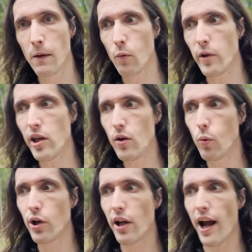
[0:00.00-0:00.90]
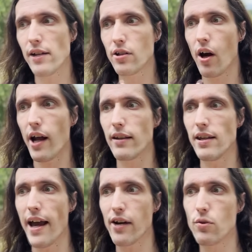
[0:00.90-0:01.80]
We were not taught
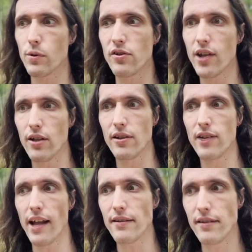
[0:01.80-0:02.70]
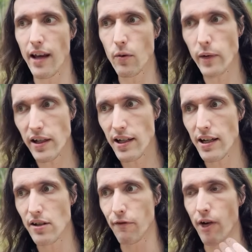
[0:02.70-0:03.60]
the actual skill sets that we
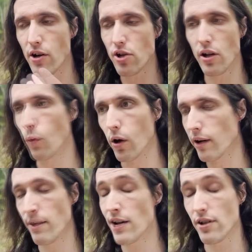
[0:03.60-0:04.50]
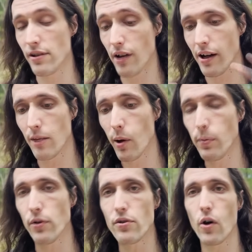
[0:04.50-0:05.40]
need to function in the world. I'm not just talking about
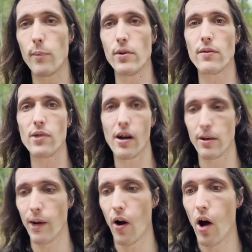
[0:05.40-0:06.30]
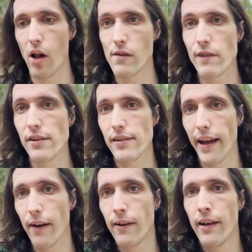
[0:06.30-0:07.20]
Pluto Scorpios, I'm talking about all of us
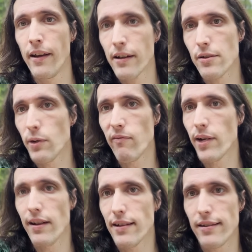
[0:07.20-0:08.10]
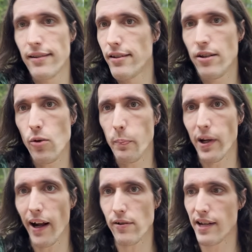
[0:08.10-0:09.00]
now, because we've been in this stupid,
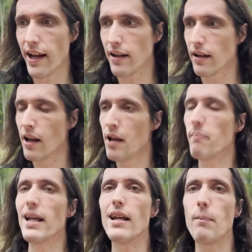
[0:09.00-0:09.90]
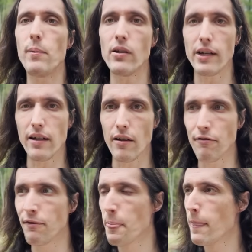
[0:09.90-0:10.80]
outdated,
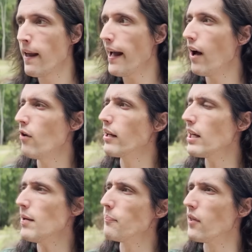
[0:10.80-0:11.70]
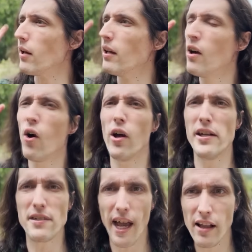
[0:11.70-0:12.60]
manipulative, how to keep the
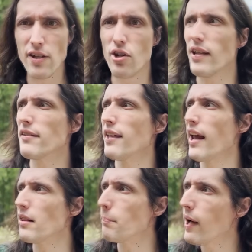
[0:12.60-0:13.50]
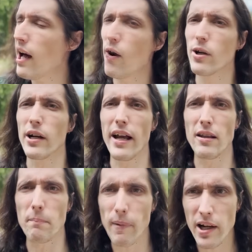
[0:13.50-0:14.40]
intelligence and the power and the
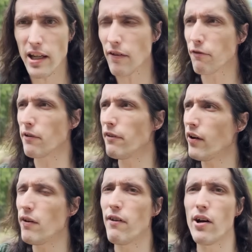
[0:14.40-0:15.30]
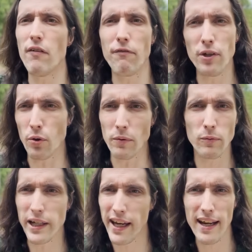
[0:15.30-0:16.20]
money for very, very few.
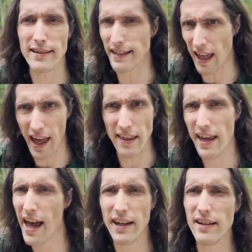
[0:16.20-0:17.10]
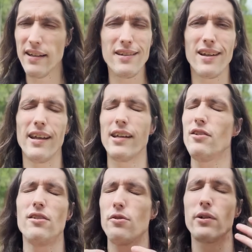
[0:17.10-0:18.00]
We can't deny that. It is
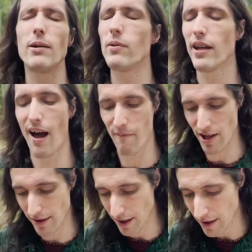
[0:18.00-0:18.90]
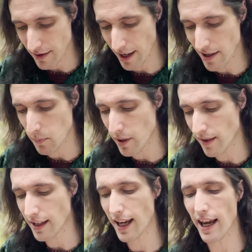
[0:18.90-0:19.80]
extremely obvious that this has been
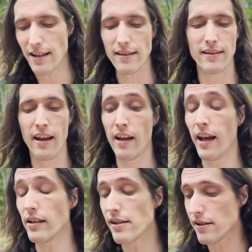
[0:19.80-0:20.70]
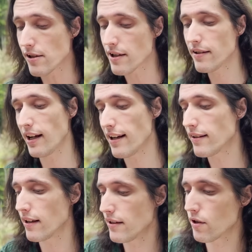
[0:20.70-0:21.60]
the case, at least here in the States,
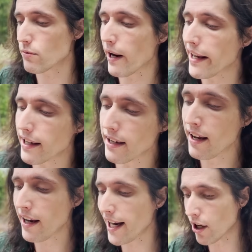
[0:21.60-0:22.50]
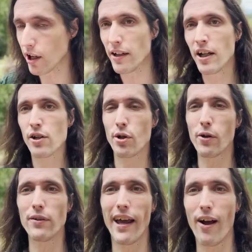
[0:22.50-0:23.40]
since the Reagan era.
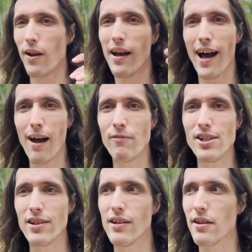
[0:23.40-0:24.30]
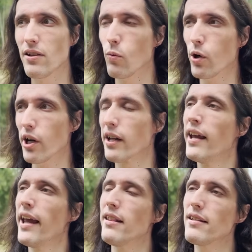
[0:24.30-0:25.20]
Trickle down obviously doesn't work.
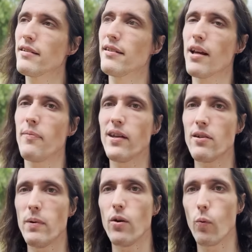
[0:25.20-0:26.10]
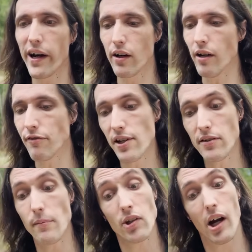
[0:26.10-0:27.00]
And this is something to be aware of. Since
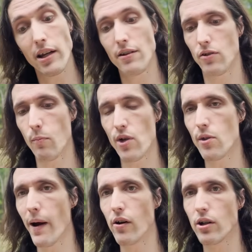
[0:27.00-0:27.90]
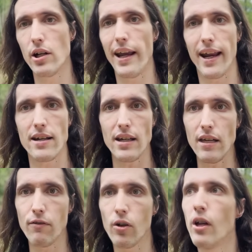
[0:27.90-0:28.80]
I'm talking so much about good and
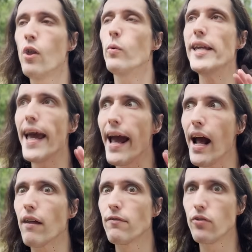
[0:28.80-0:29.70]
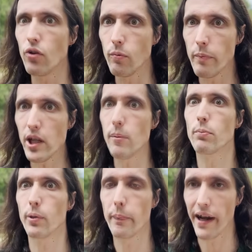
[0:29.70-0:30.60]
evil, we have to be
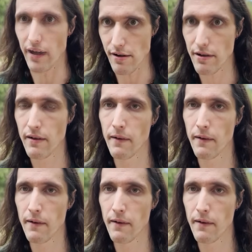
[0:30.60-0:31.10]
prepared.